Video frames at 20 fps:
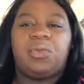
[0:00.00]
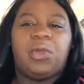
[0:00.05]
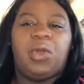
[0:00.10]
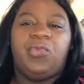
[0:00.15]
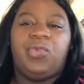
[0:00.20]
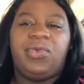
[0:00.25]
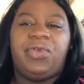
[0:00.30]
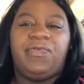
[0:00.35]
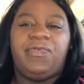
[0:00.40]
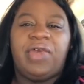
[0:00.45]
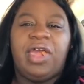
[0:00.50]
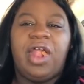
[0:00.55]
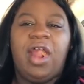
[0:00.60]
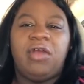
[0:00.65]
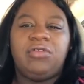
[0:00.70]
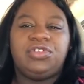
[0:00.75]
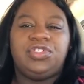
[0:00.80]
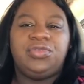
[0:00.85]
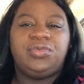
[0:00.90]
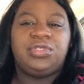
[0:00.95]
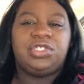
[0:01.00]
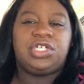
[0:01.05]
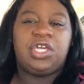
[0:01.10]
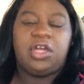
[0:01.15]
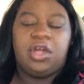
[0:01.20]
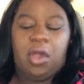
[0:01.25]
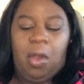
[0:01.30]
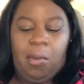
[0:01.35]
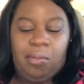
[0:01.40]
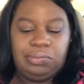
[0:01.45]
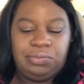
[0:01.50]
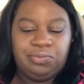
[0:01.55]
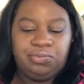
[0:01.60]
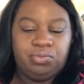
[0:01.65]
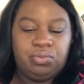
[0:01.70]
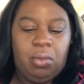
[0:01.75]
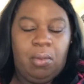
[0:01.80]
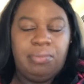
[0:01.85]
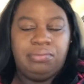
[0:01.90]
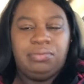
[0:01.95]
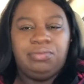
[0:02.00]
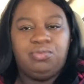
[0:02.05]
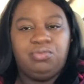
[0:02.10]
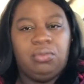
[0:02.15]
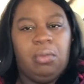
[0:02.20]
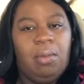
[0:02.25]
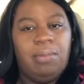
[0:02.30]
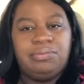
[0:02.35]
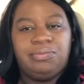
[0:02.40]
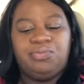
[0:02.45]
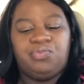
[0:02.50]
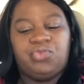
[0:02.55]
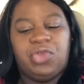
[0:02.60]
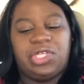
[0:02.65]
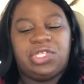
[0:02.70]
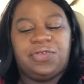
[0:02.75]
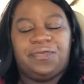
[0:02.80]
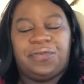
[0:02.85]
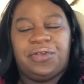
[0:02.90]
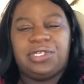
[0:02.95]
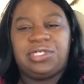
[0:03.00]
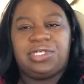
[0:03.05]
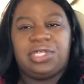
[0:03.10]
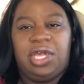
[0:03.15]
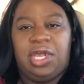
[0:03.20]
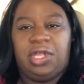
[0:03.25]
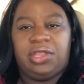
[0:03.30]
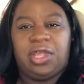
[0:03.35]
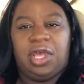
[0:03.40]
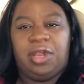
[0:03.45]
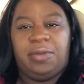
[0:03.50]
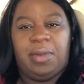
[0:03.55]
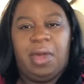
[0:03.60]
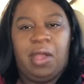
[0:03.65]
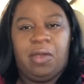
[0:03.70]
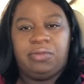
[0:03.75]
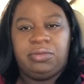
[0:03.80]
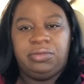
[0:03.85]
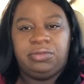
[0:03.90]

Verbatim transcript: When we found out she was a girl, that's the first thing I thought about.